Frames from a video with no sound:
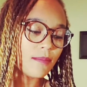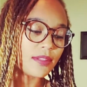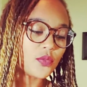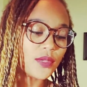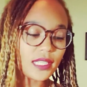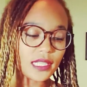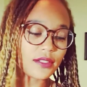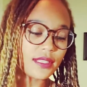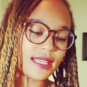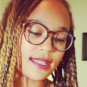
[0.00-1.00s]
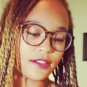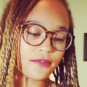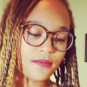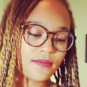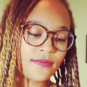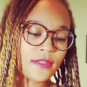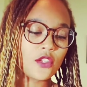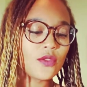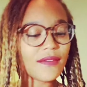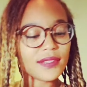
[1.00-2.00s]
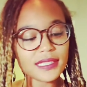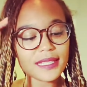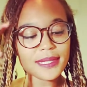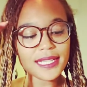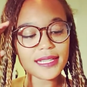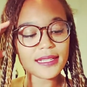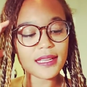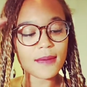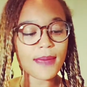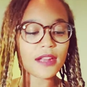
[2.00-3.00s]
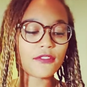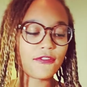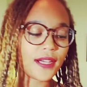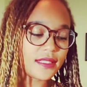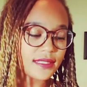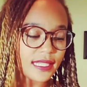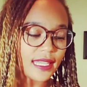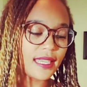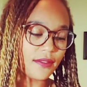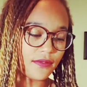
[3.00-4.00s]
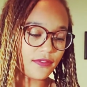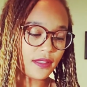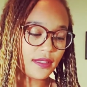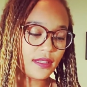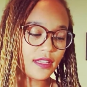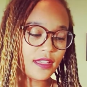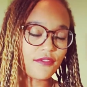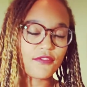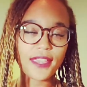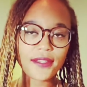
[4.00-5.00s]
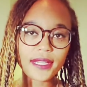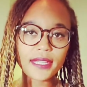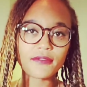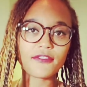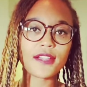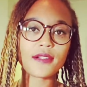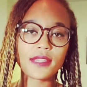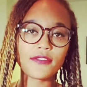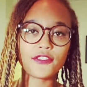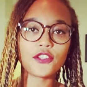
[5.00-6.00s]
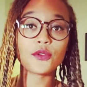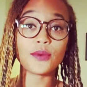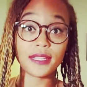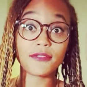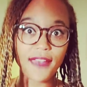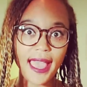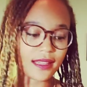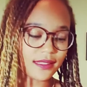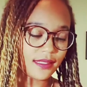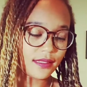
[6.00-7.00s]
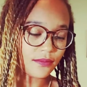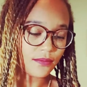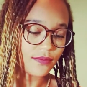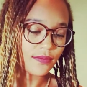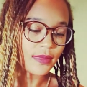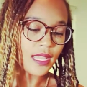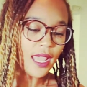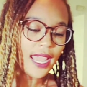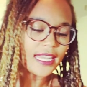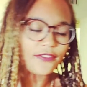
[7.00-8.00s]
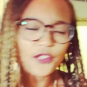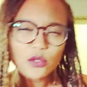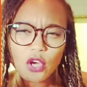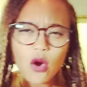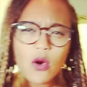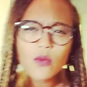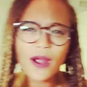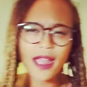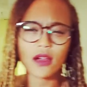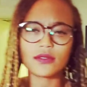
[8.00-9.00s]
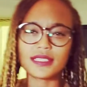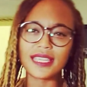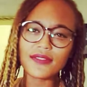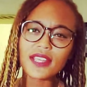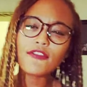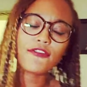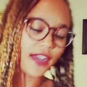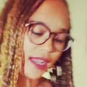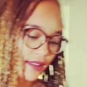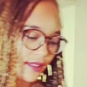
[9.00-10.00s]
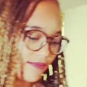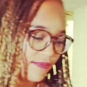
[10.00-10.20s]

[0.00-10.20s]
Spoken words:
between here and there, you have a limited amount of fucks to give. Very few, in fact. And if you go around giving a fuck